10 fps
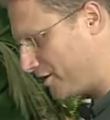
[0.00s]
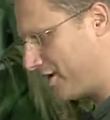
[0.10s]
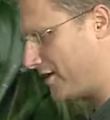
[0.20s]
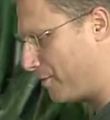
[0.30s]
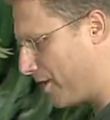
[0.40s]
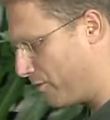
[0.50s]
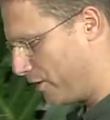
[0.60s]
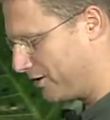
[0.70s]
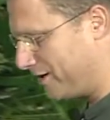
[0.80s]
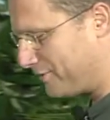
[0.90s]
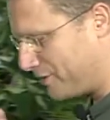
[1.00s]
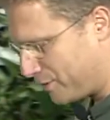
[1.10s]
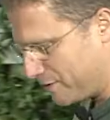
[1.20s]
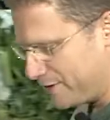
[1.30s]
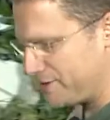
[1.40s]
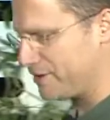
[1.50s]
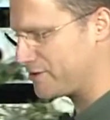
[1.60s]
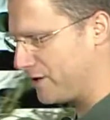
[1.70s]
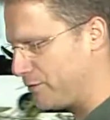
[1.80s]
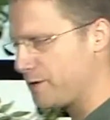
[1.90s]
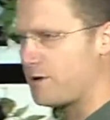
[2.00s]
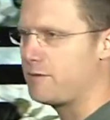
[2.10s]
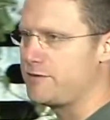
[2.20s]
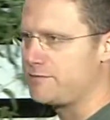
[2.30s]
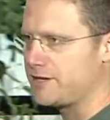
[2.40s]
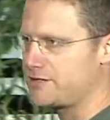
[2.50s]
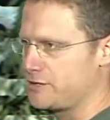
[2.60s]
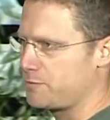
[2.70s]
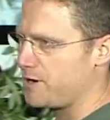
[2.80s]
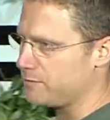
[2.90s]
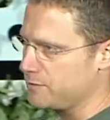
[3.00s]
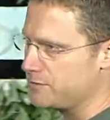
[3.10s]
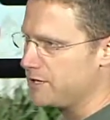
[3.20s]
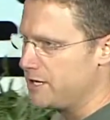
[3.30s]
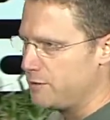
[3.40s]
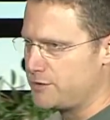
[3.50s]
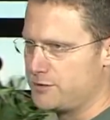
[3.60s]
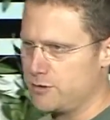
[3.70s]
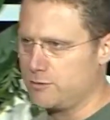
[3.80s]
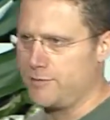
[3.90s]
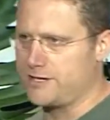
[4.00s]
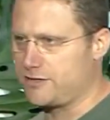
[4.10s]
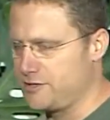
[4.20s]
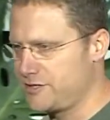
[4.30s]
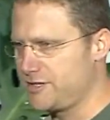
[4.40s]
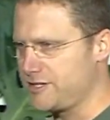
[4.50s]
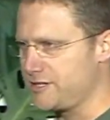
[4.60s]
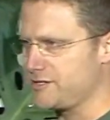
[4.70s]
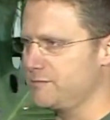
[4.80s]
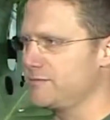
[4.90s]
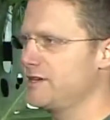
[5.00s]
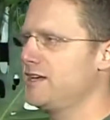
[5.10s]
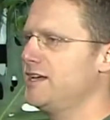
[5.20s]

to understand the problem well enough that we're convincing ourselves we could probably fix this problem with a drone-based logistics system.